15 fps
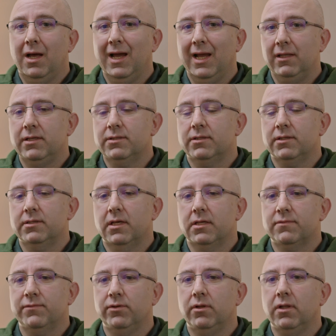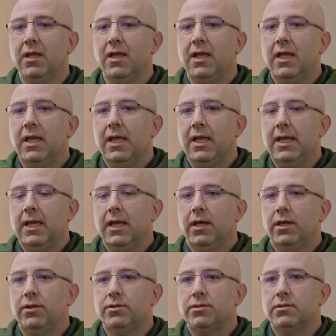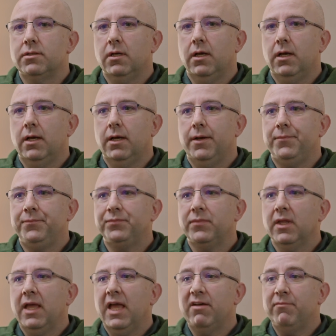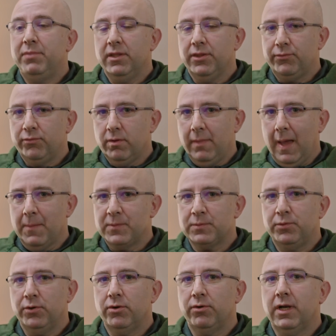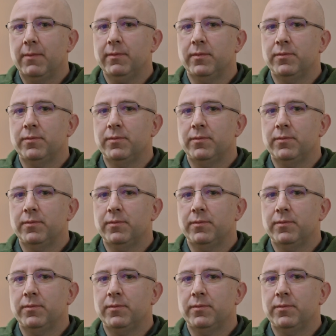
highly successful and uh, have been through the MAPS program